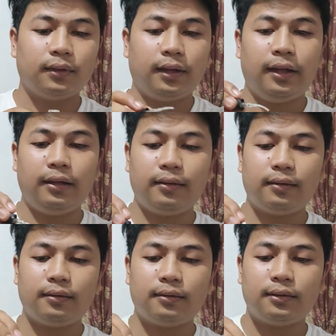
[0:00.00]
Okay.
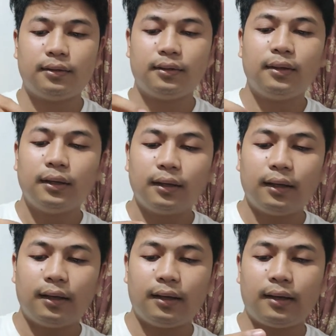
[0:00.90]

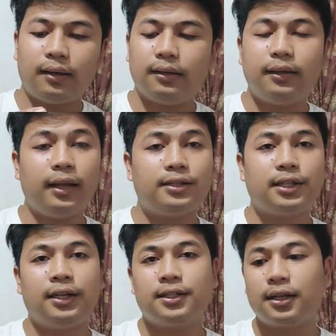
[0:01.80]
And
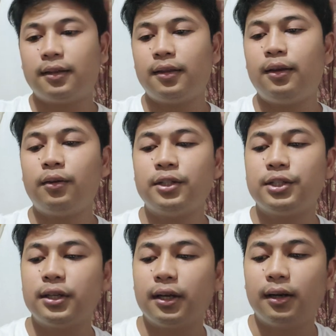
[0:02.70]
next is the
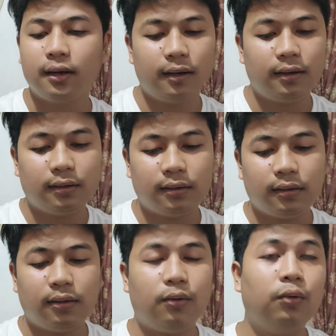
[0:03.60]
original
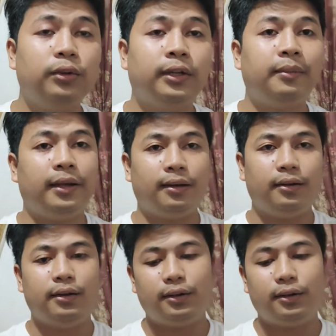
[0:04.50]
Ultra male.